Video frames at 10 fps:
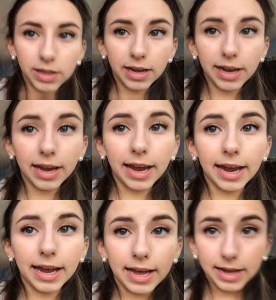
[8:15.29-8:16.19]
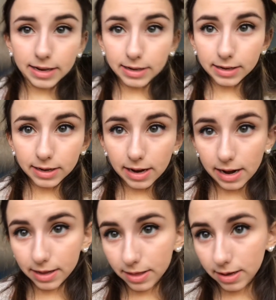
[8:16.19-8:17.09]
light, and I
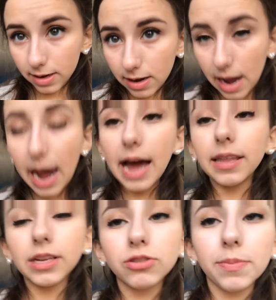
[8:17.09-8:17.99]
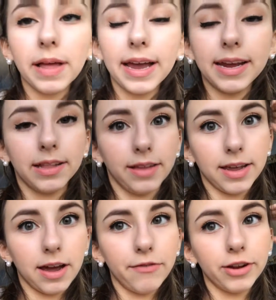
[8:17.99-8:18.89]
think I like to apply it in a light
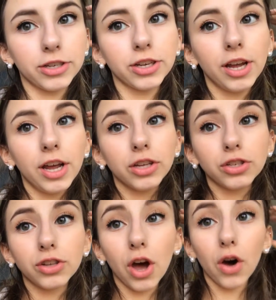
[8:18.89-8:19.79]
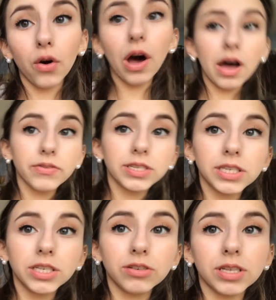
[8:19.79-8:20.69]
coverage. So obviously
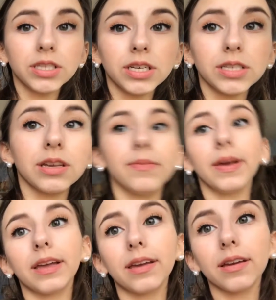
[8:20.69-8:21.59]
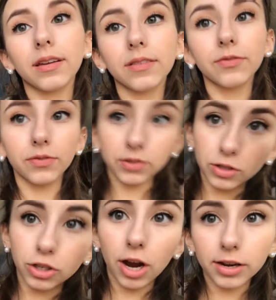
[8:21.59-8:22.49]
you can see some like
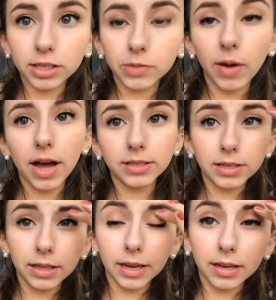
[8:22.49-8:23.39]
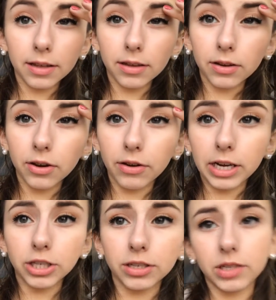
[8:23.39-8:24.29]
dark spots and like
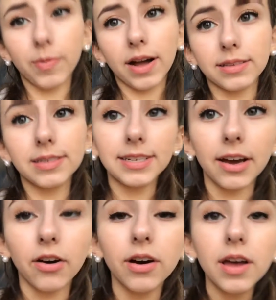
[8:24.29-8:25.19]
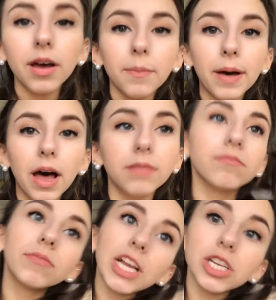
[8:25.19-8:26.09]
correction spots still, but
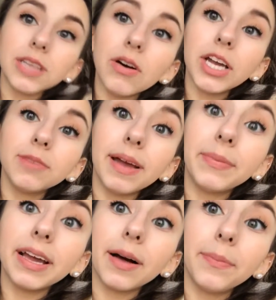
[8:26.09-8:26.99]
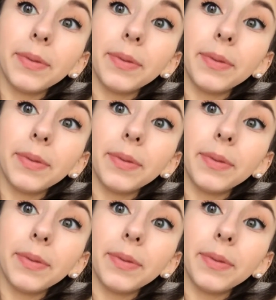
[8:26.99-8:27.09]
that's just how I do my makeup.